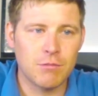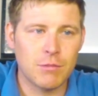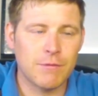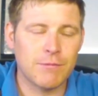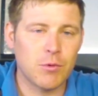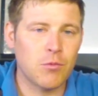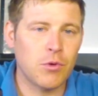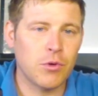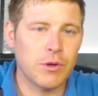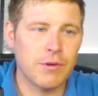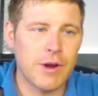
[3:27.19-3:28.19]
But if you
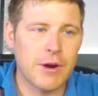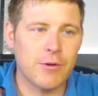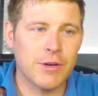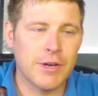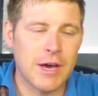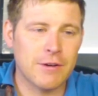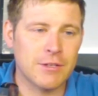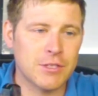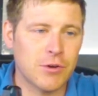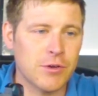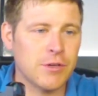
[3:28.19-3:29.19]
really narrowed it down and
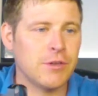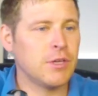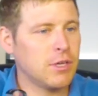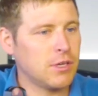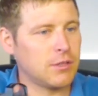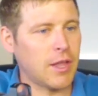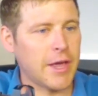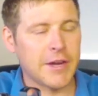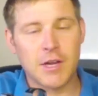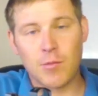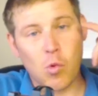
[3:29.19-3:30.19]
started
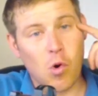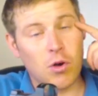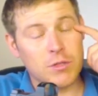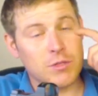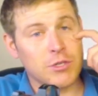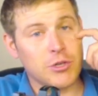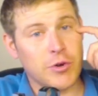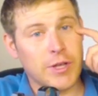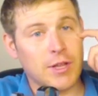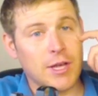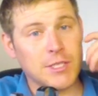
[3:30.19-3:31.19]
lining up walls or
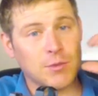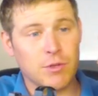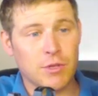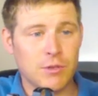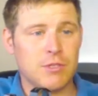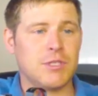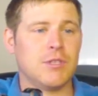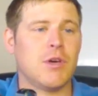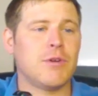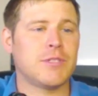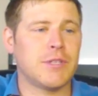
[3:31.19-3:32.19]
straight lines with it, you'd
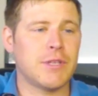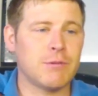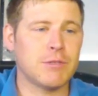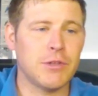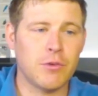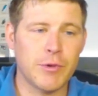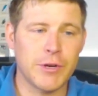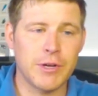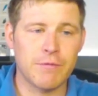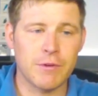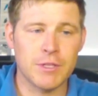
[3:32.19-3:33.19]
notice that there was a little bit of
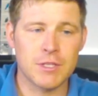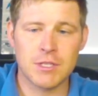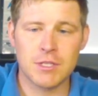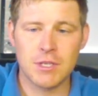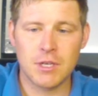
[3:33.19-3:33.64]
difference.